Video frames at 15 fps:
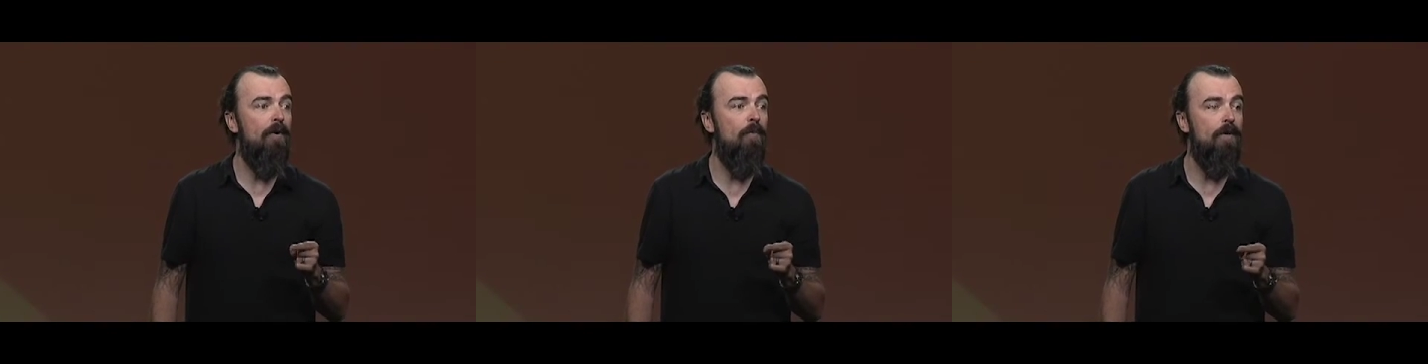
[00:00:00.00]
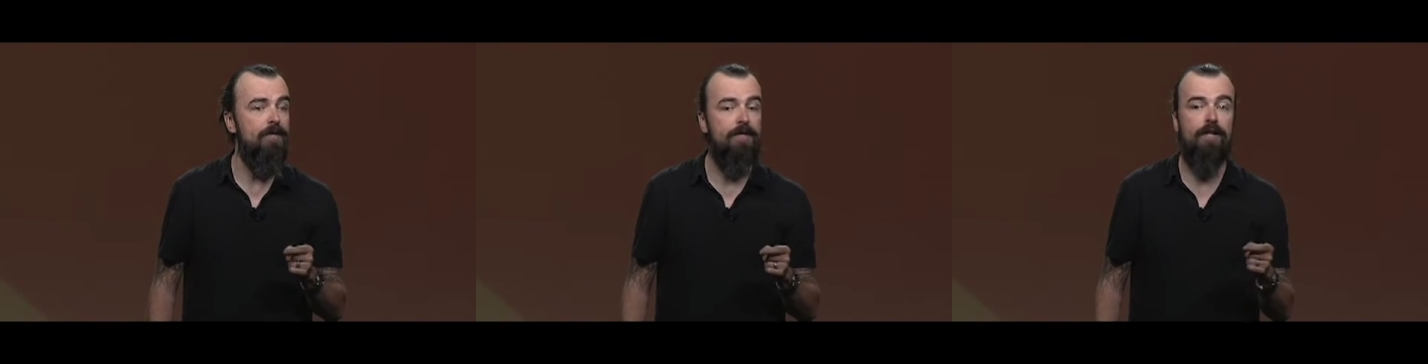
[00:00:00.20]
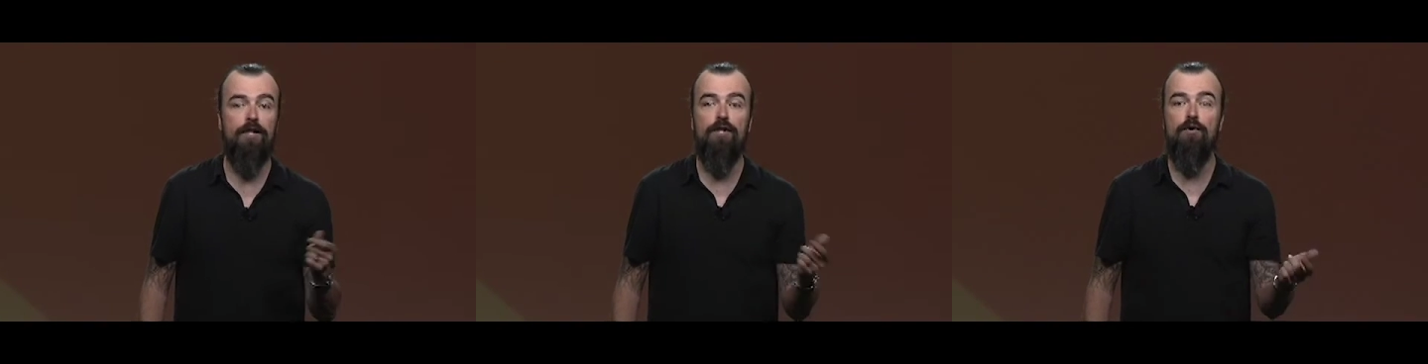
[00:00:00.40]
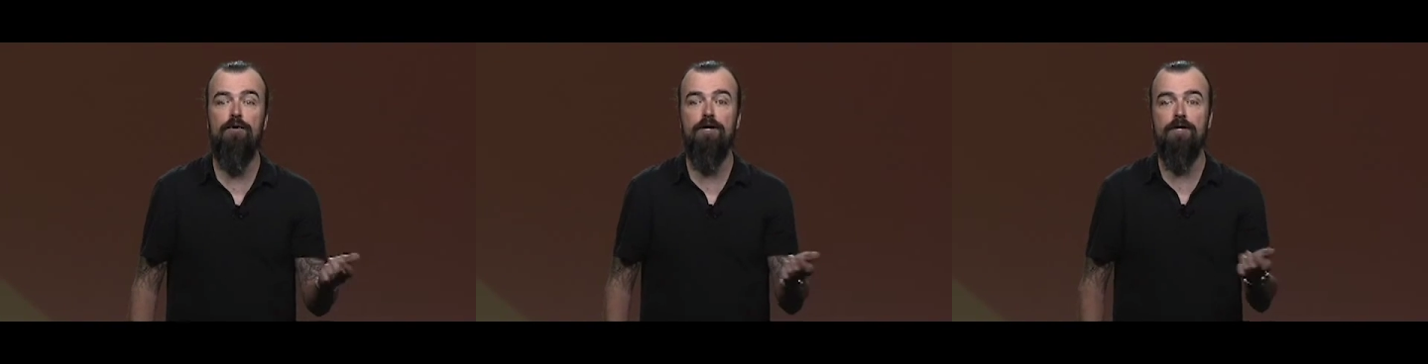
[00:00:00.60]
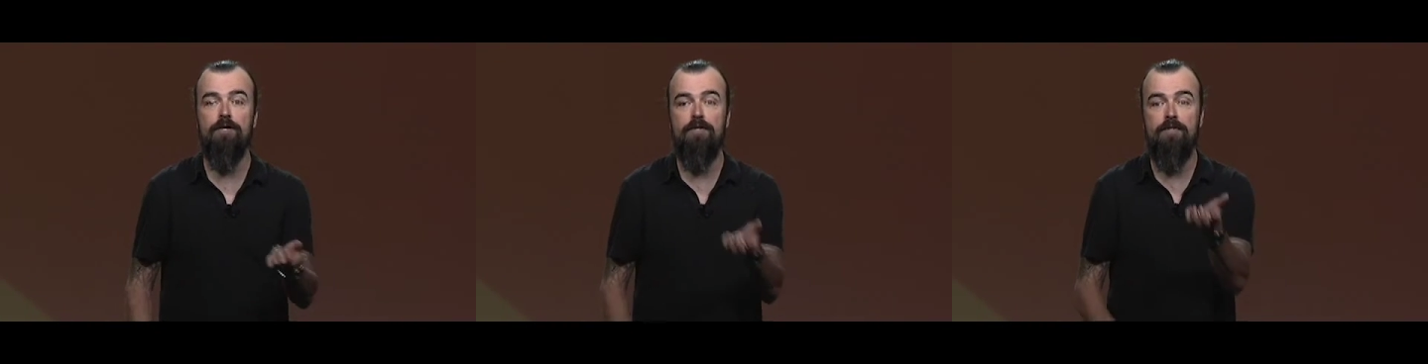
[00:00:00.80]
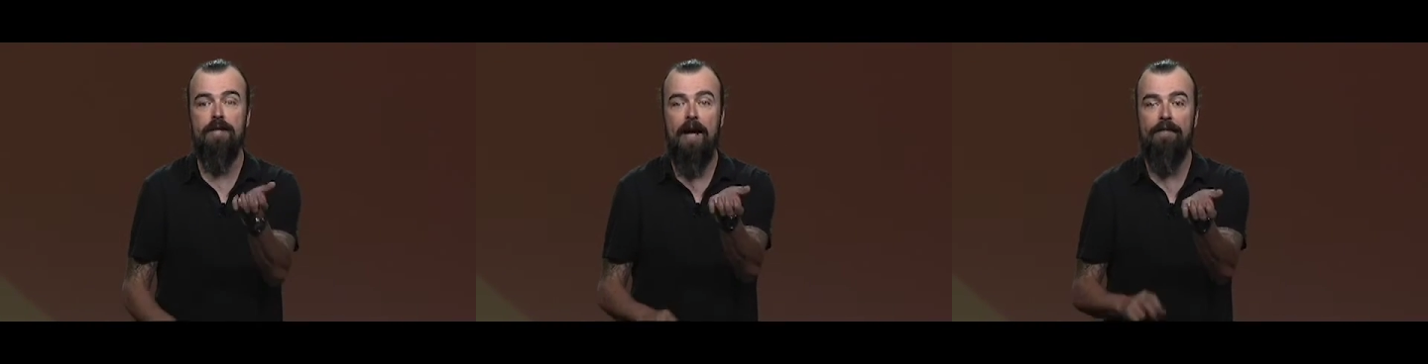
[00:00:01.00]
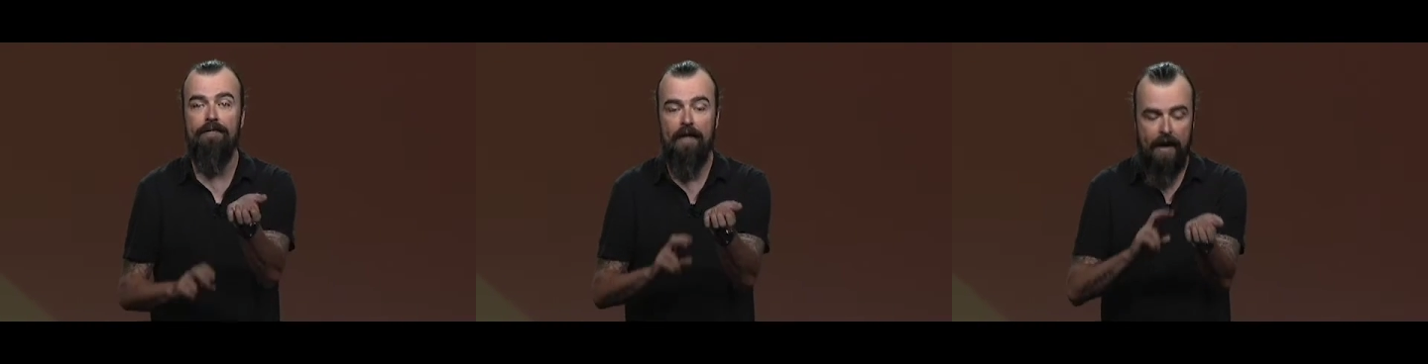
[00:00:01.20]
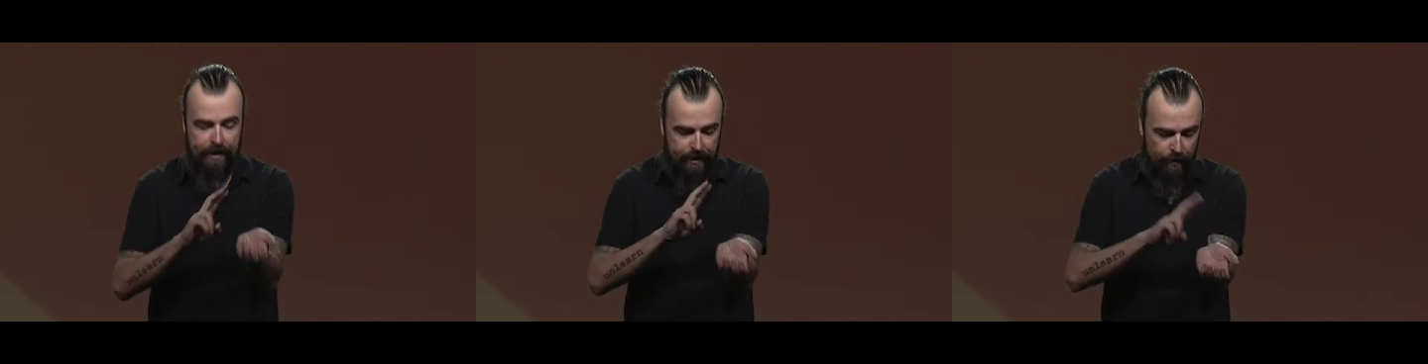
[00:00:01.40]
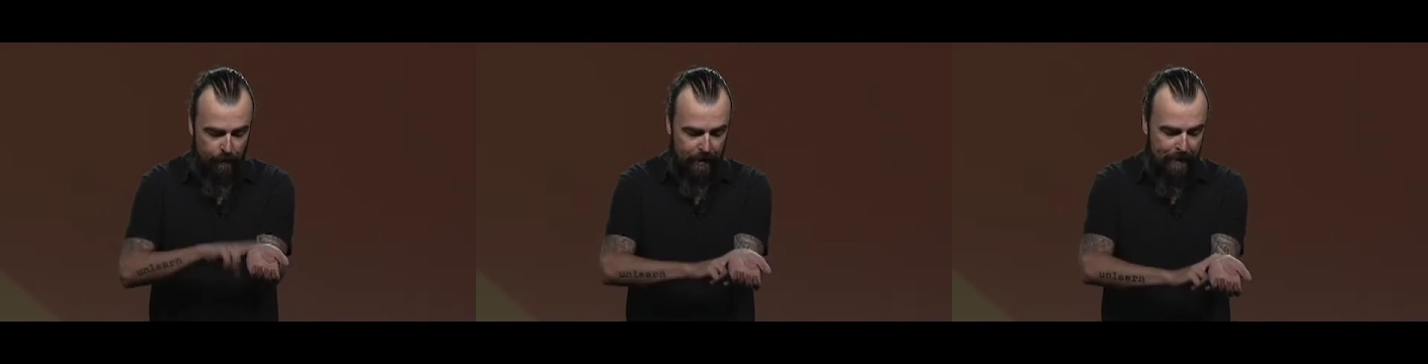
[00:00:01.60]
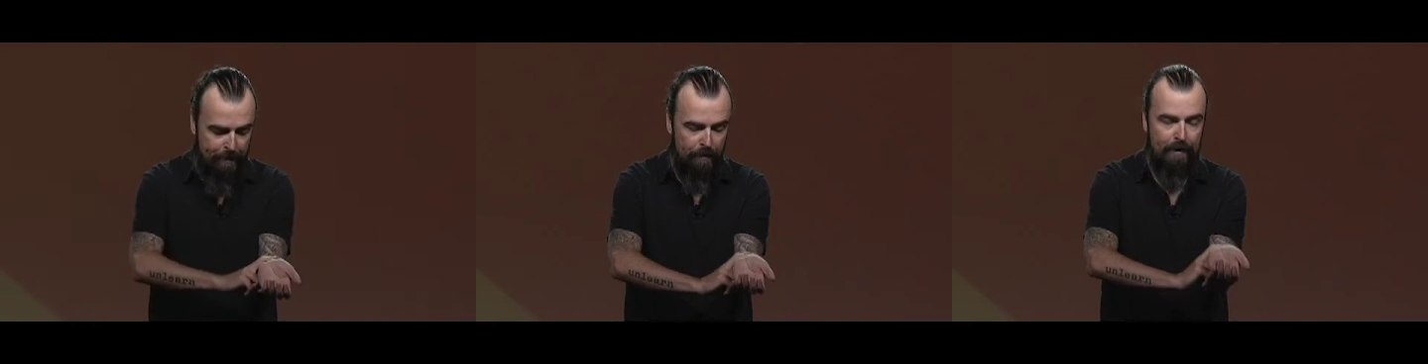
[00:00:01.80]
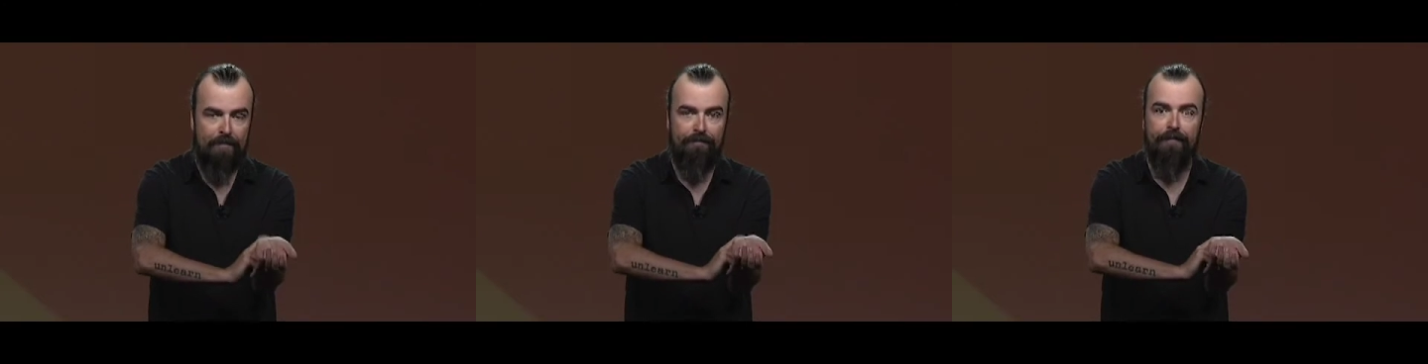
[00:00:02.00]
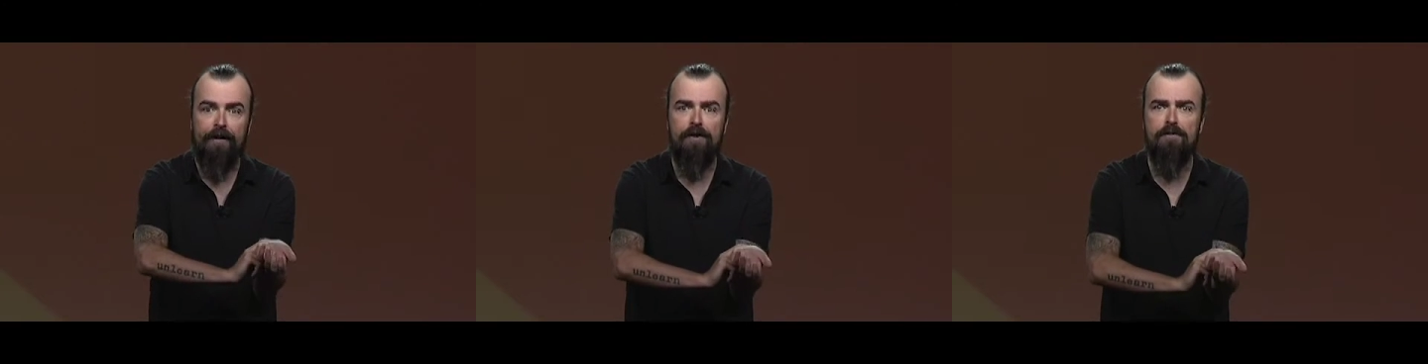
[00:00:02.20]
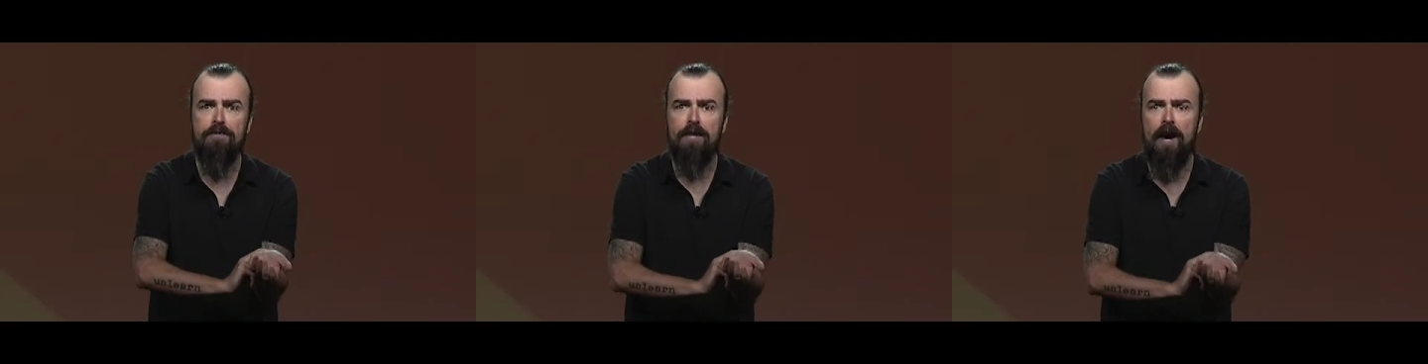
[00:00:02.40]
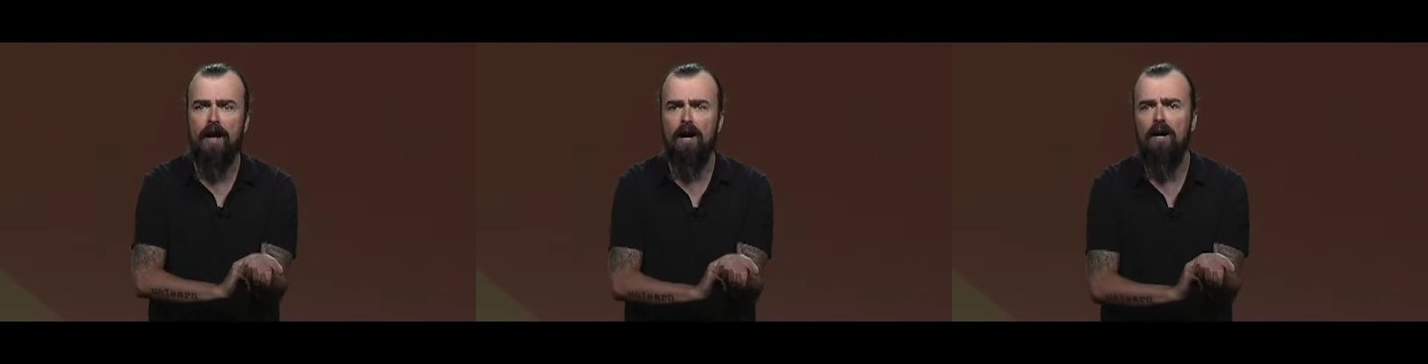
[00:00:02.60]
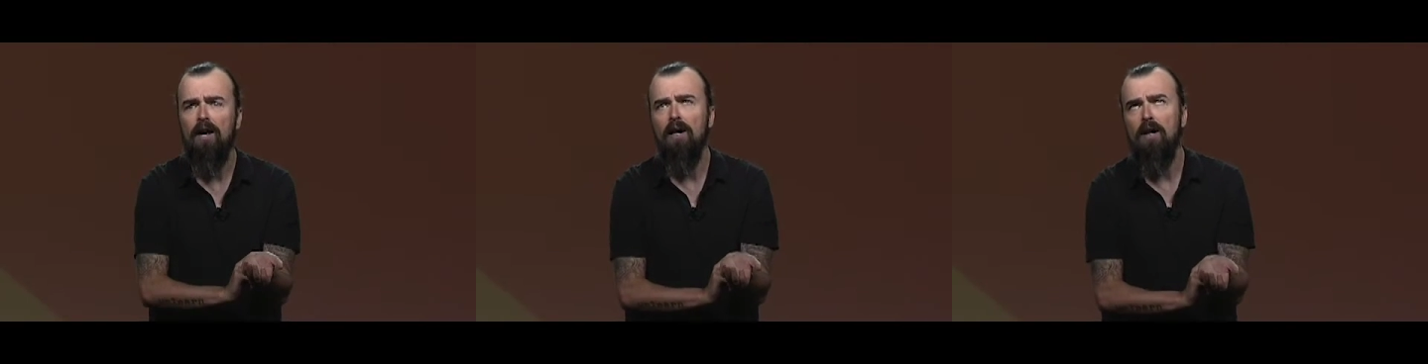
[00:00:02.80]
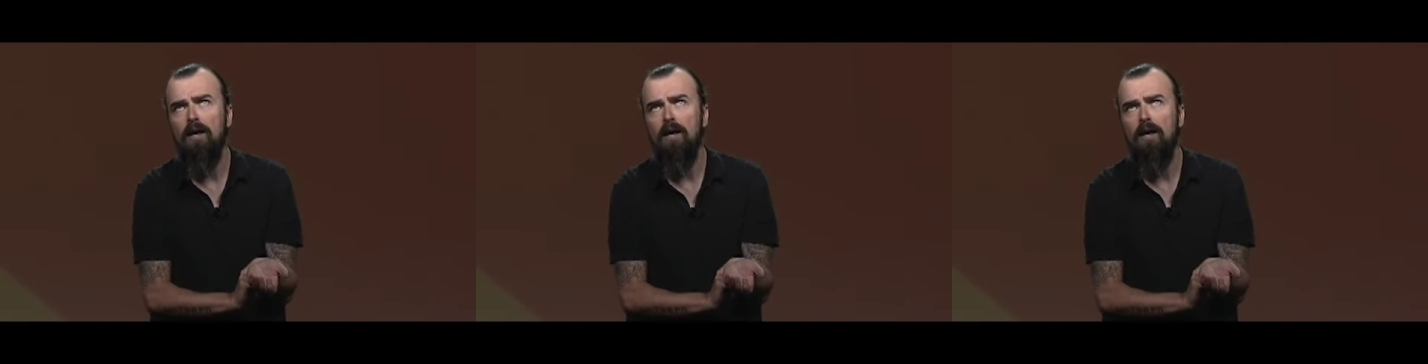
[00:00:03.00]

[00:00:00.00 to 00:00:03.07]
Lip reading: it was, could you just stand, thank you. And I put my fingers there.